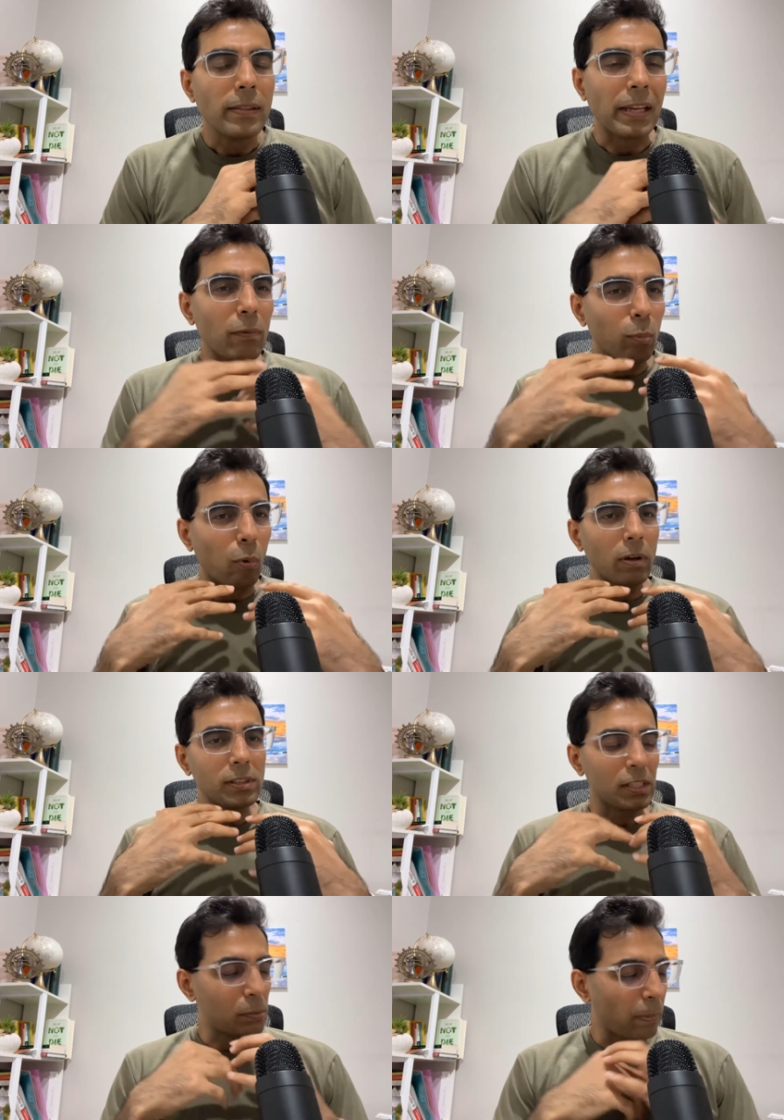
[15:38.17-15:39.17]
that evokes
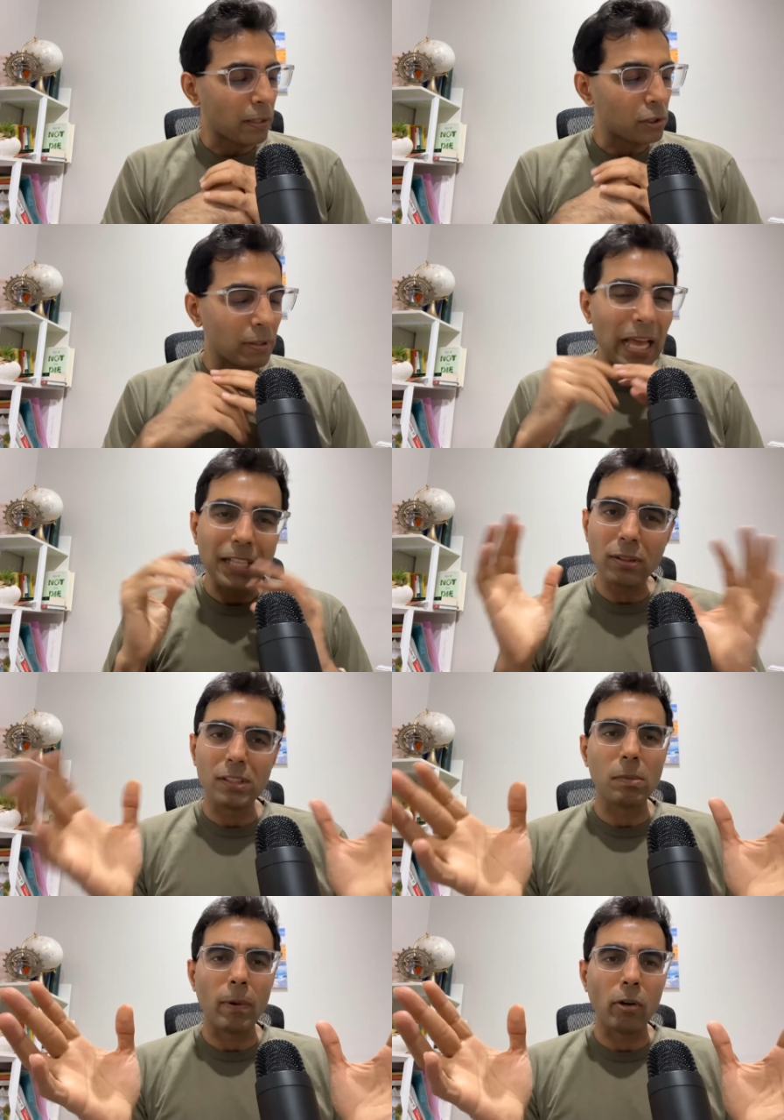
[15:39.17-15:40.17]
suspense so that's on
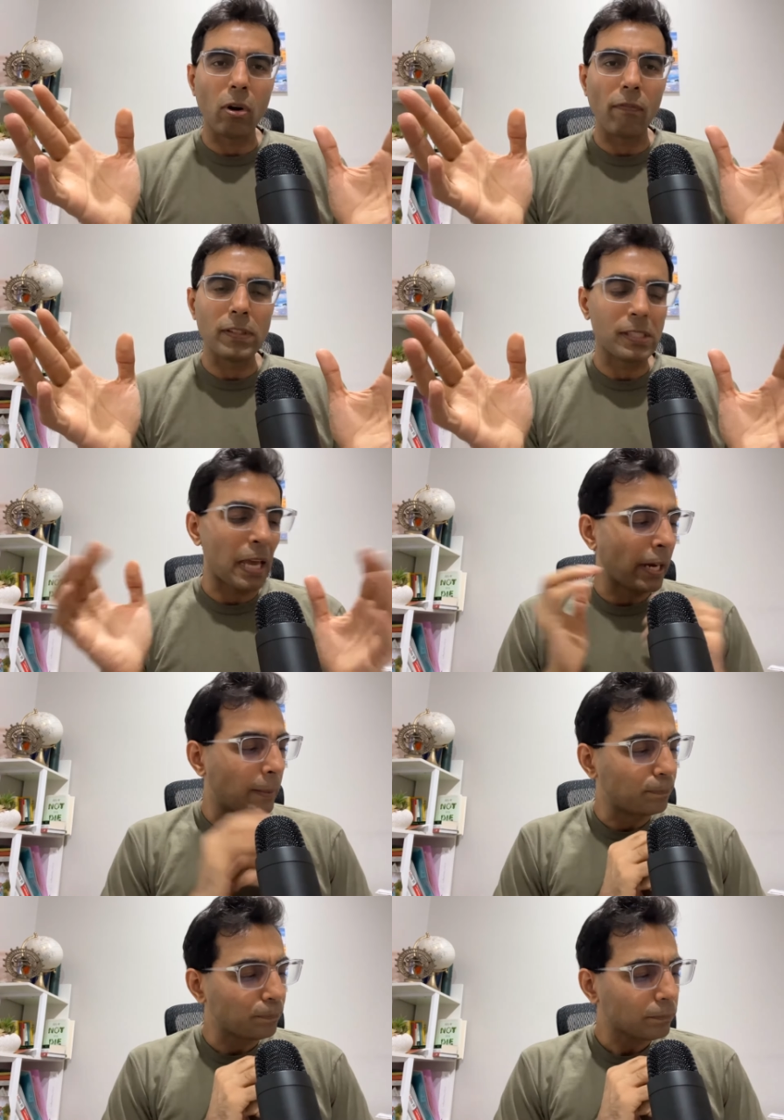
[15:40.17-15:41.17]
the cinematography
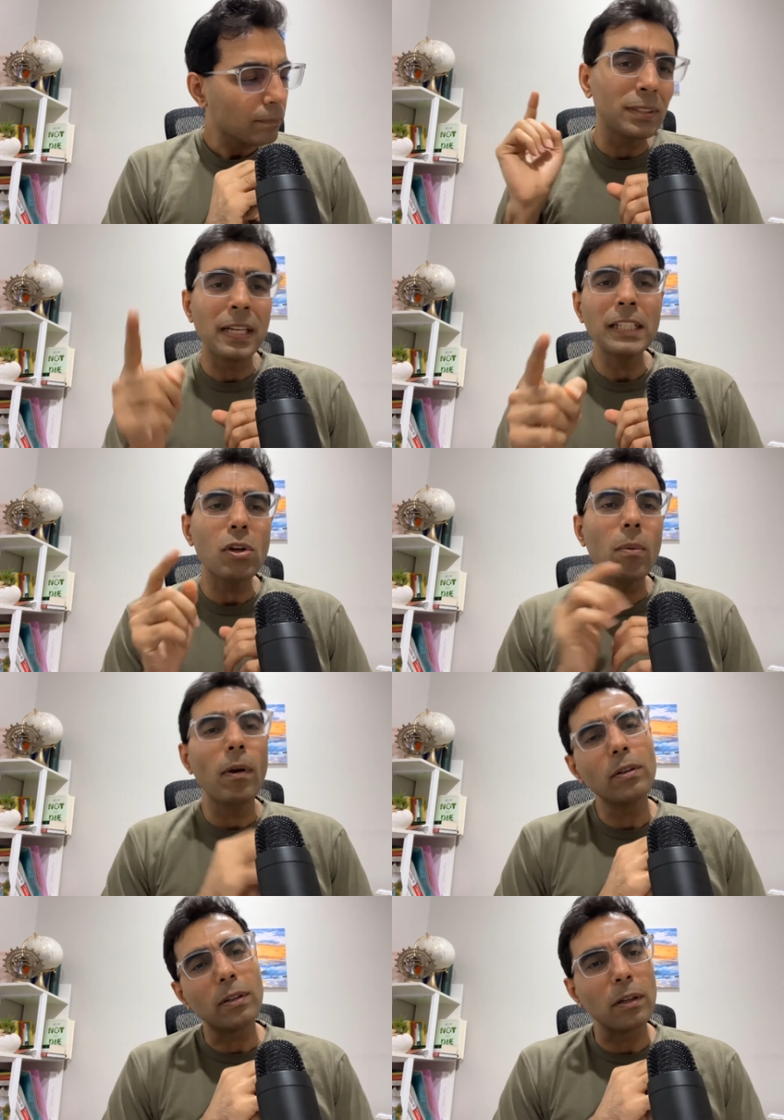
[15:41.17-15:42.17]
side let's go
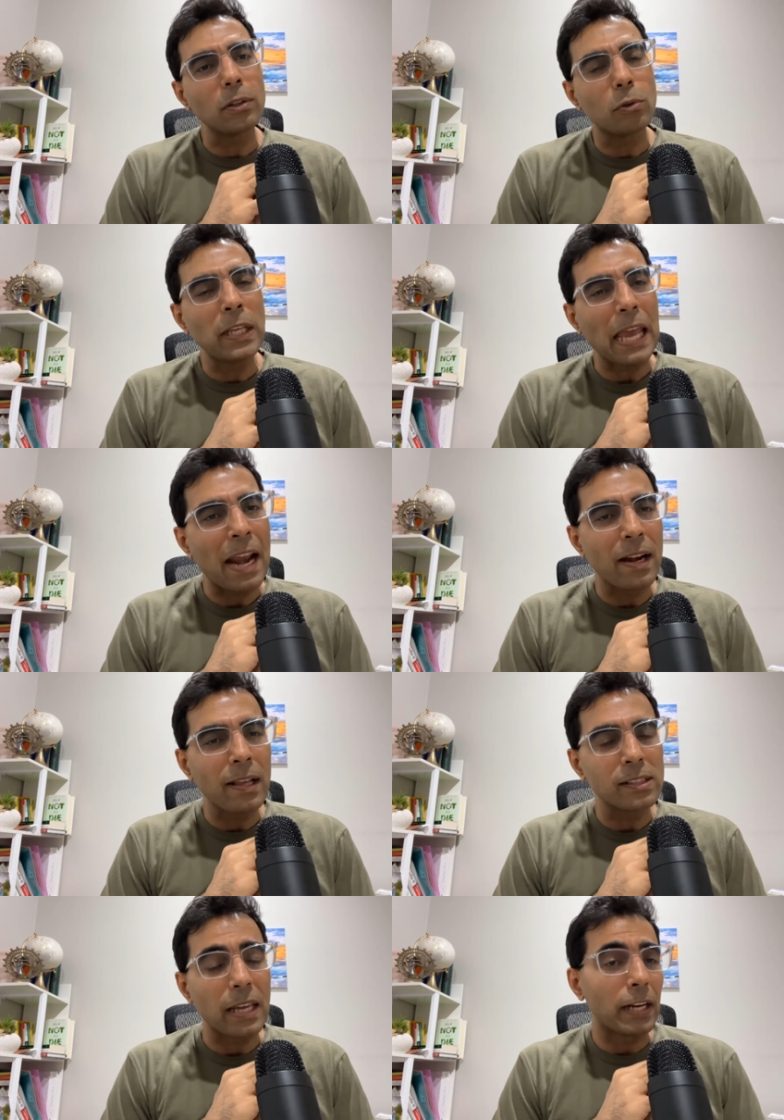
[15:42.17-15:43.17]
on uh, to the
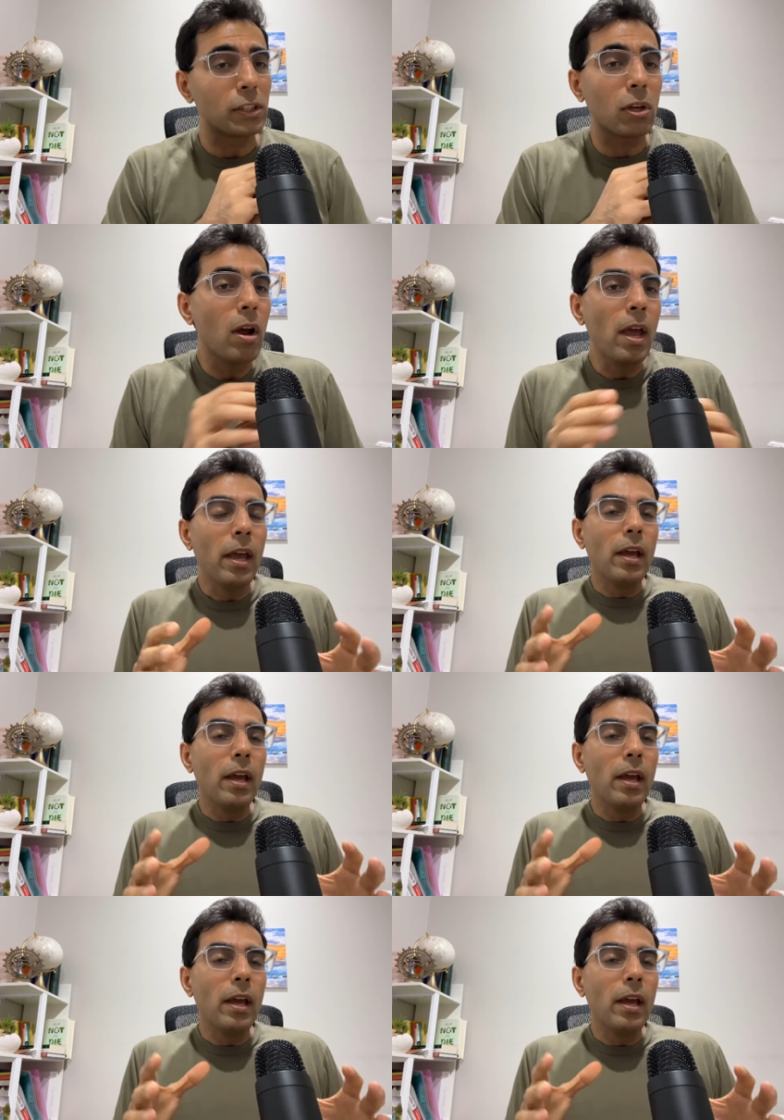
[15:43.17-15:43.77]
editing side so